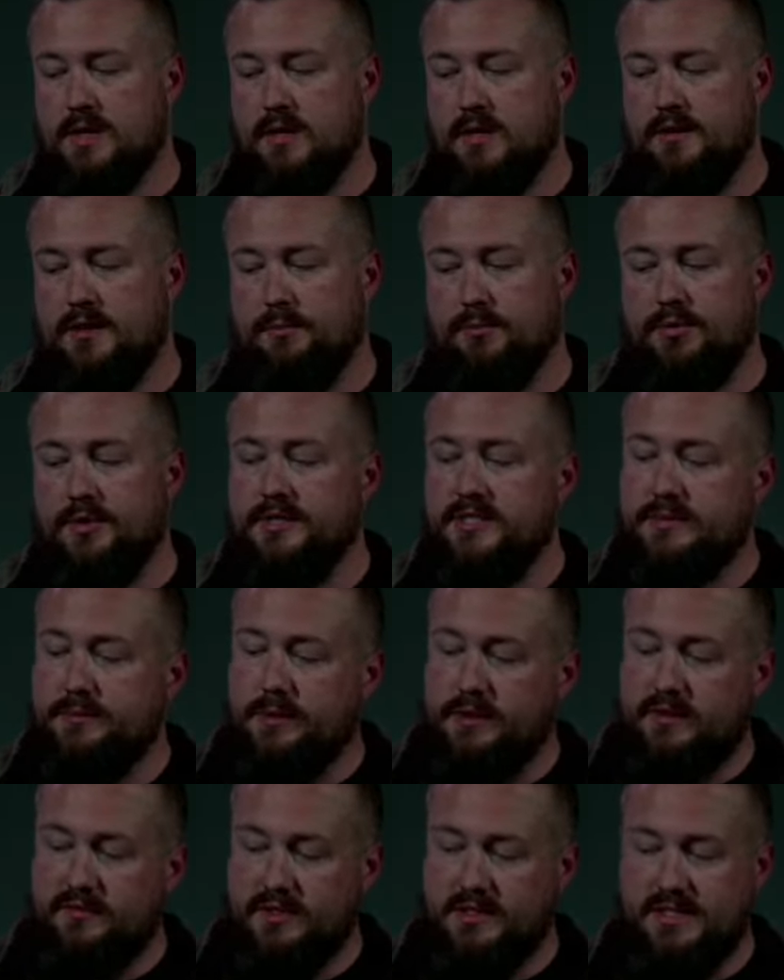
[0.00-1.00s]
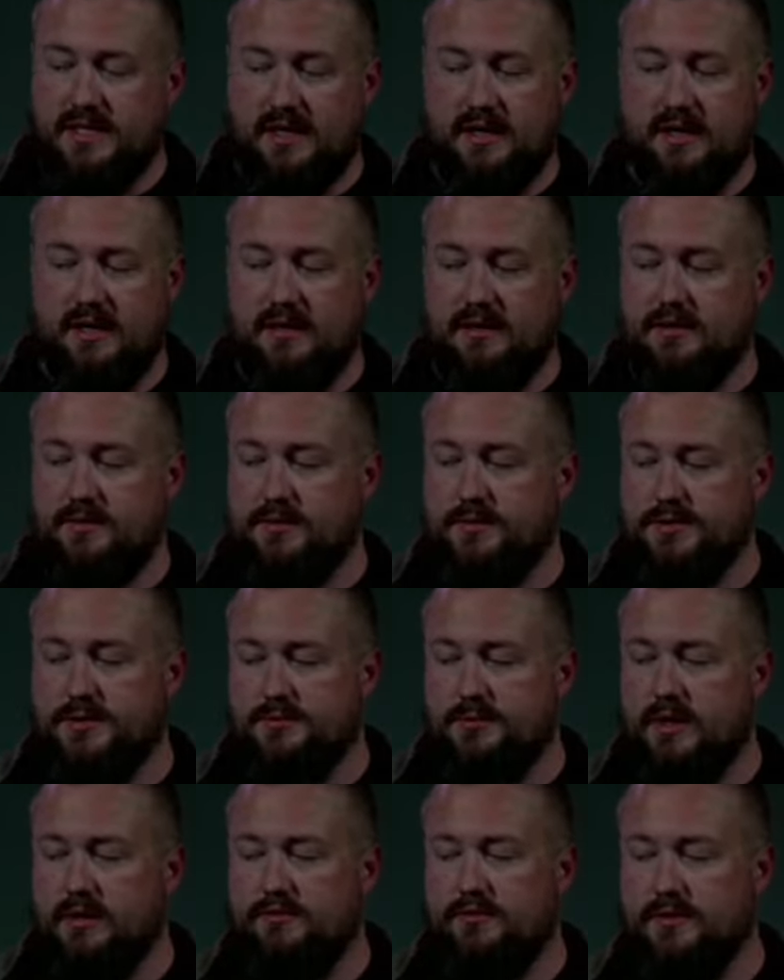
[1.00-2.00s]
the principle of the tithe was
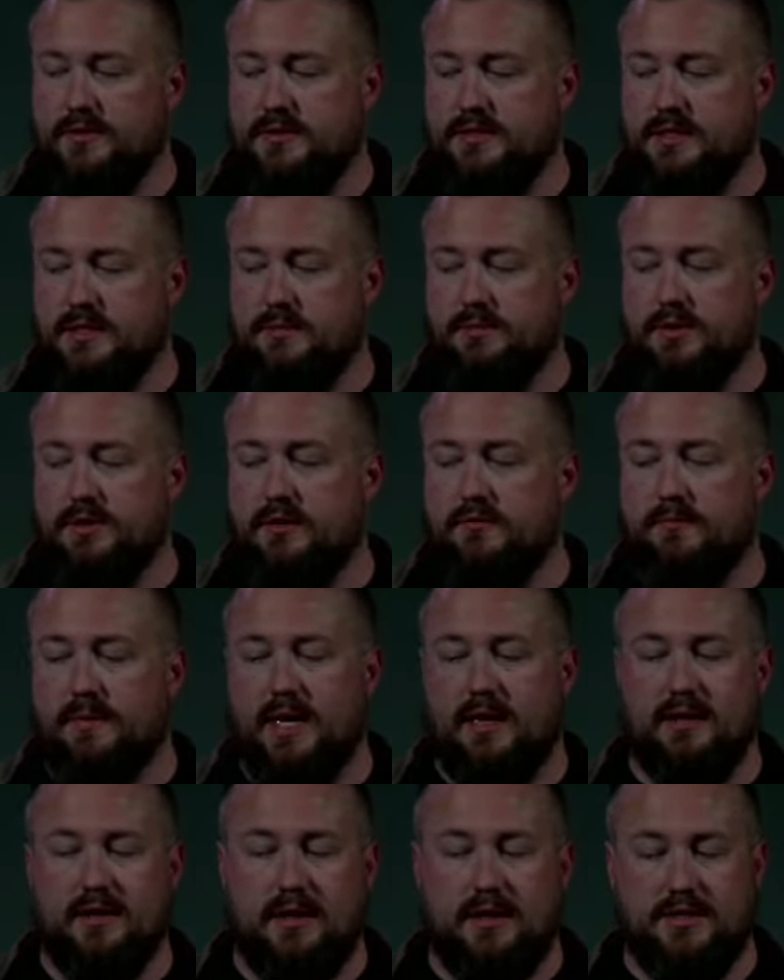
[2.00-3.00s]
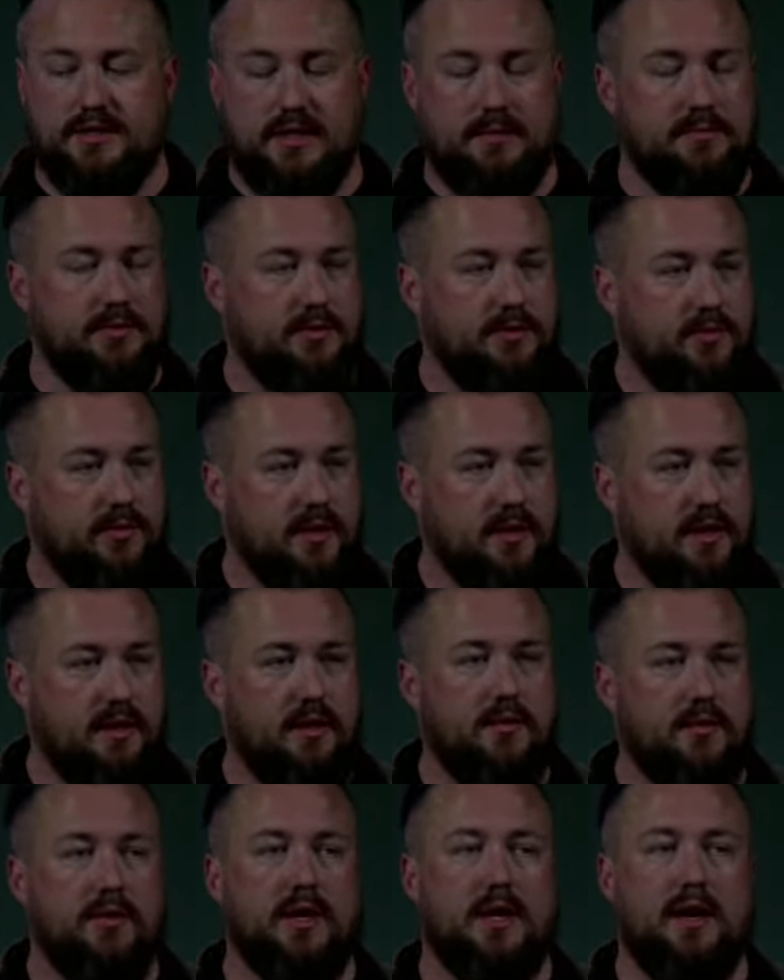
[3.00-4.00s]
referenced in the book of Malachi, chapter 3,
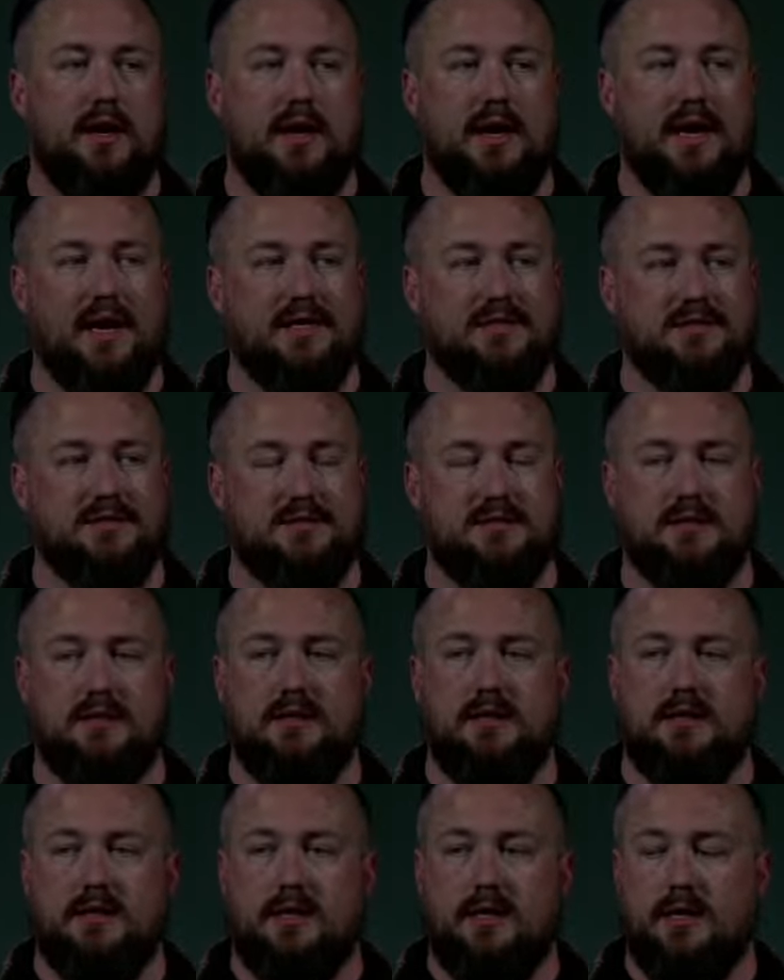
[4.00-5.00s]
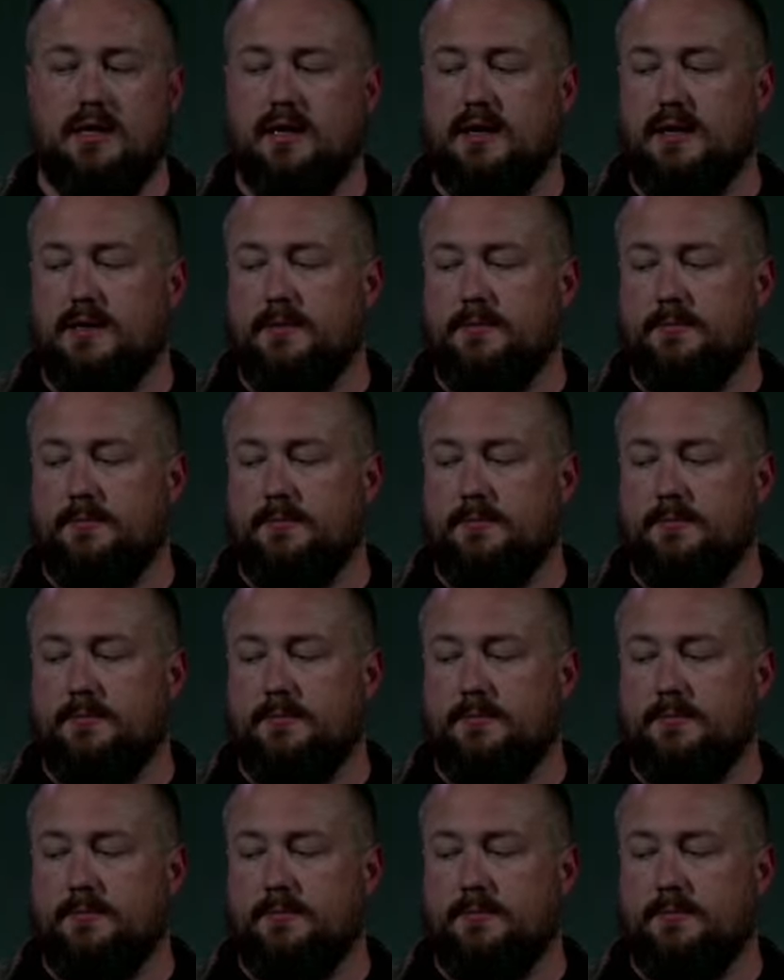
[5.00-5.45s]
where God asks uh,